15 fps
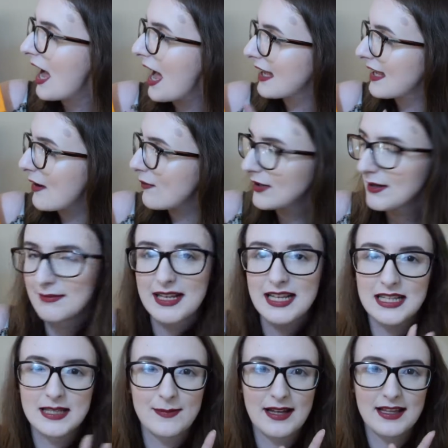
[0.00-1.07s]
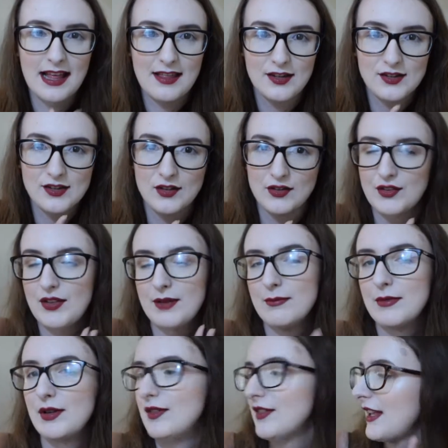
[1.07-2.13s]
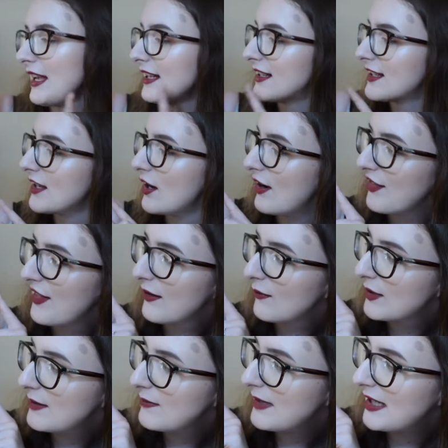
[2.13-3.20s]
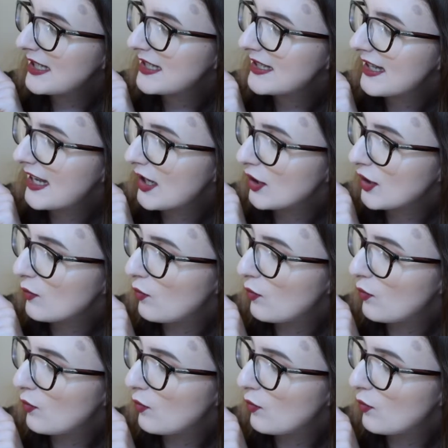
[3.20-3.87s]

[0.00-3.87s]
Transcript: I get what it means by like the sun and the moon thing. So I think what it means is like, oh, your